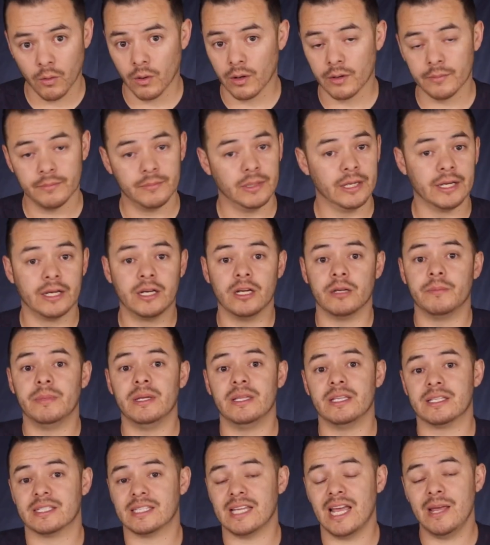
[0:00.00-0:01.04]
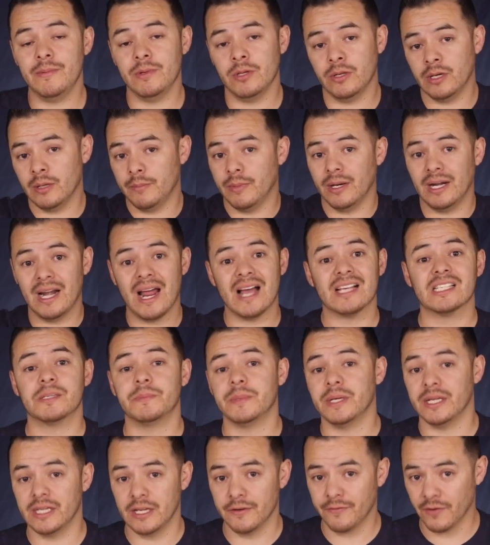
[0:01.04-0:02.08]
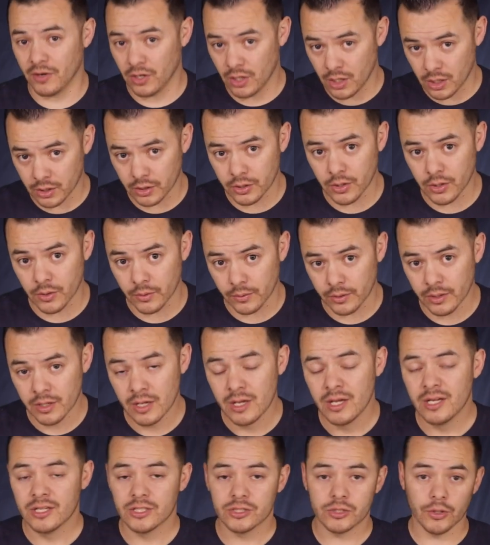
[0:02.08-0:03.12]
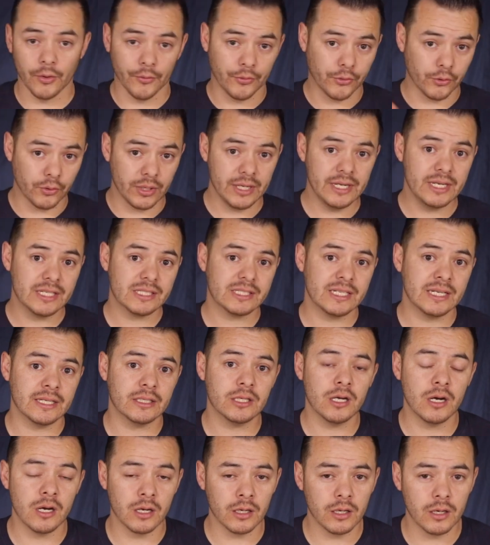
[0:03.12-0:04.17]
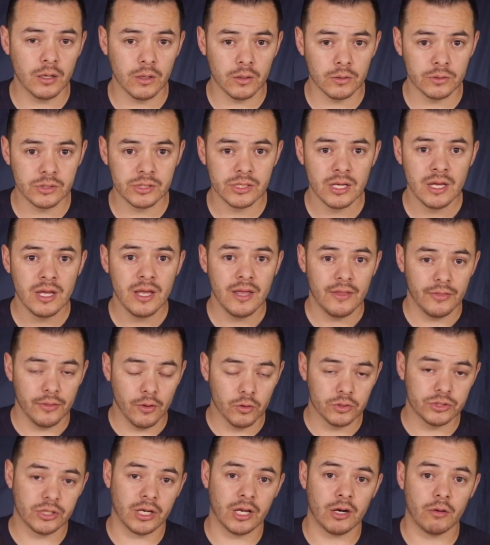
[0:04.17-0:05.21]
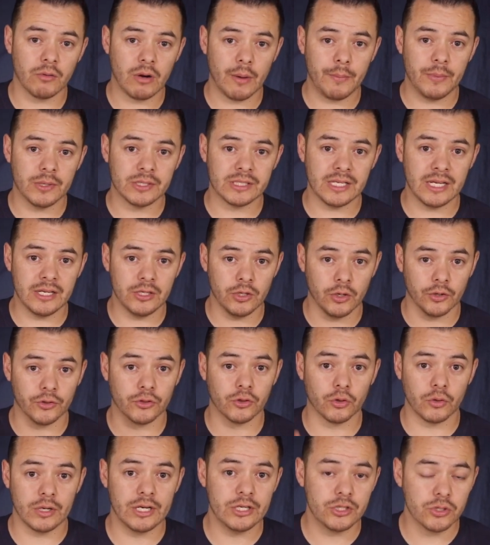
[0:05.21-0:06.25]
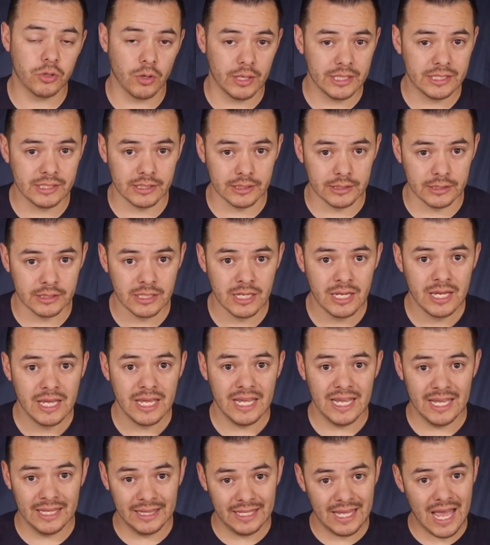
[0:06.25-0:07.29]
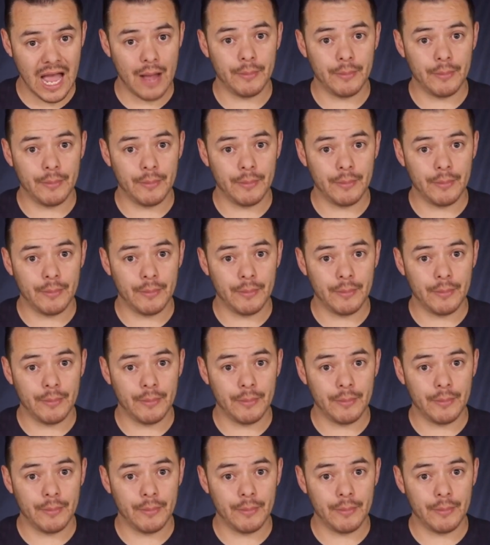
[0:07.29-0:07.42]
or it could be the same unit, but it has to be a different hunt code. So 3 distinct hunt codes, those are gonna represent your 3 choices in the